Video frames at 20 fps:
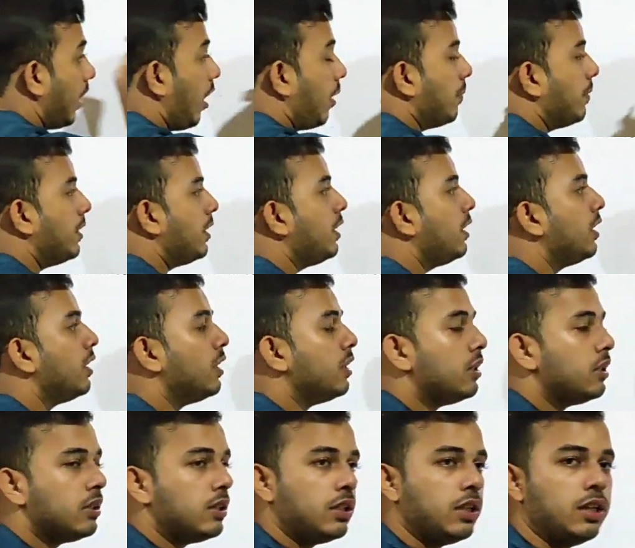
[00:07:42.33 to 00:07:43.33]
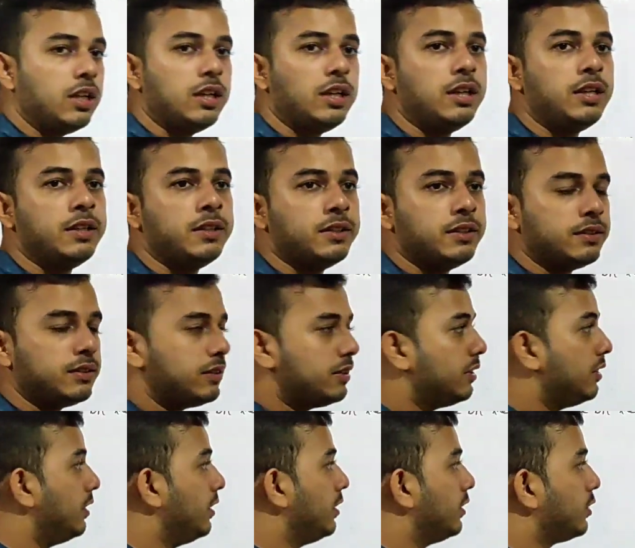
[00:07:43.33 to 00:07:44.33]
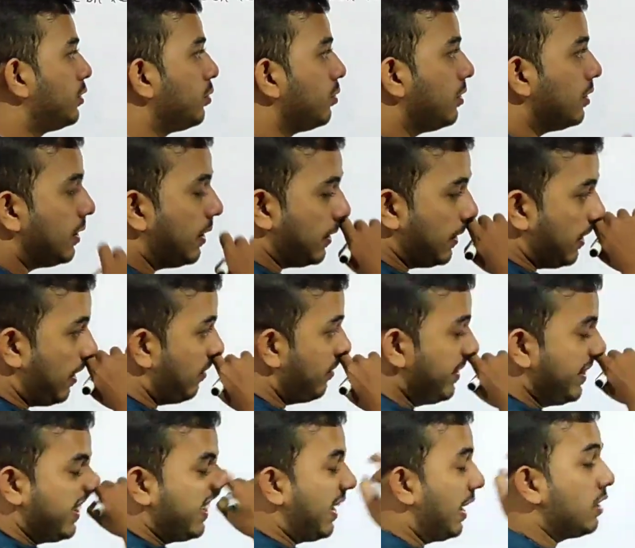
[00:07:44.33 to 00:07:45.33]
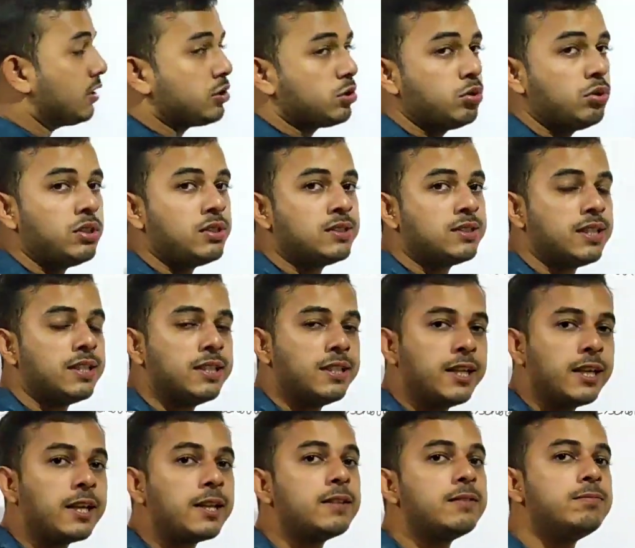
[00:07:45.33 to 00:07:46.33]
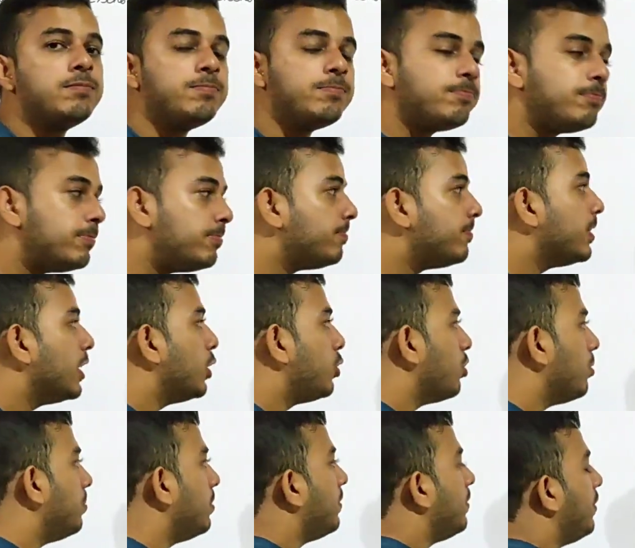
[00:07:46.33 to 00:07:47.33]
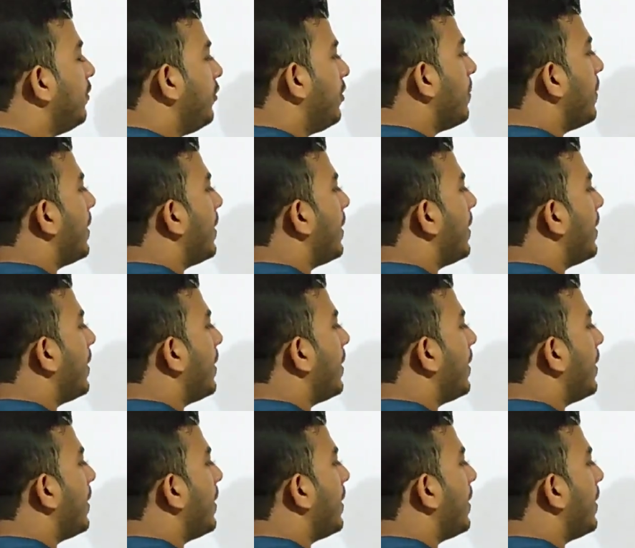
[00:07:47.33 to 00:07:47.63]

how many how many girl students are there? It will be 50